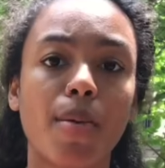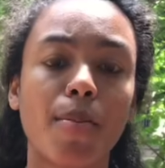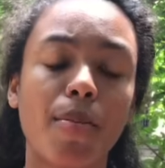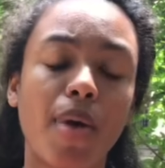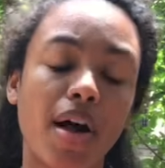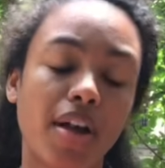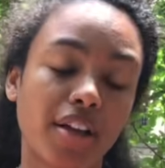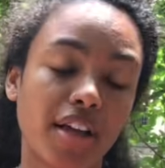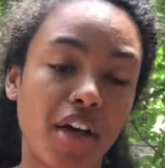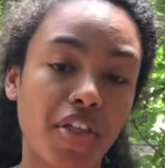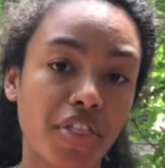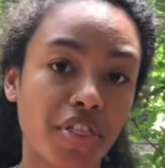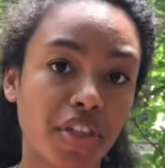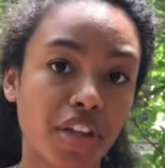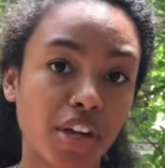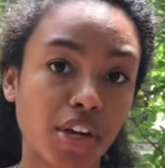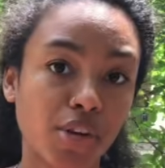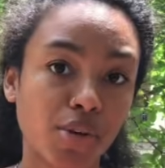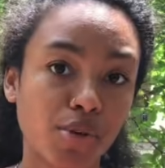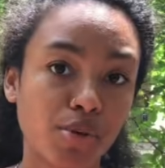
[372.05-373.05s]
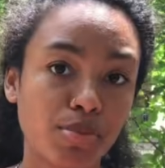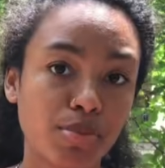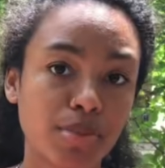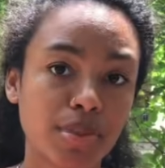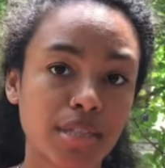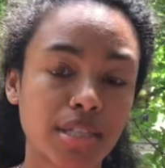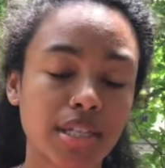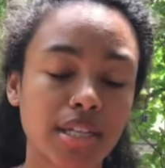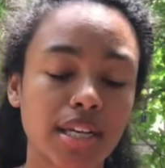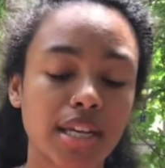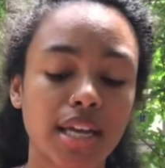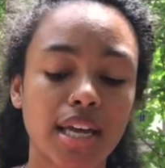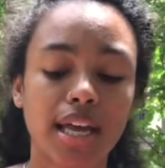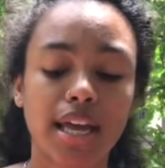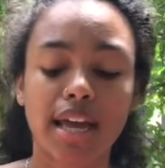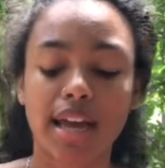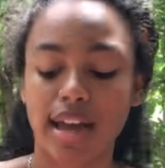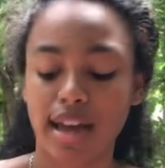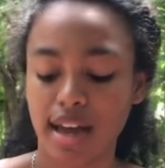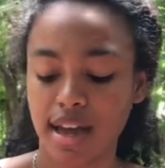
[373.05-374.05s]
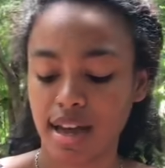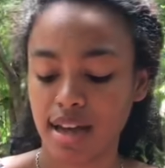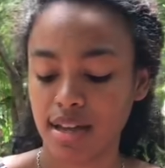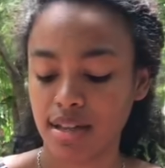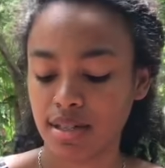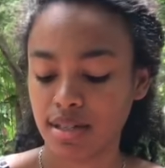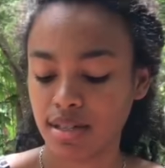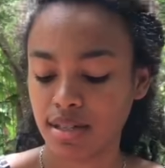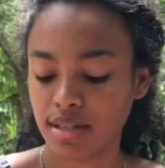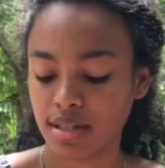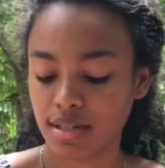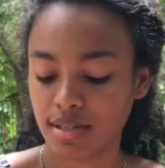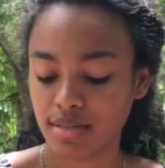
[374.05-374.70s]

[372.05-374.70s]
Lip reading: polyethylene hoops. And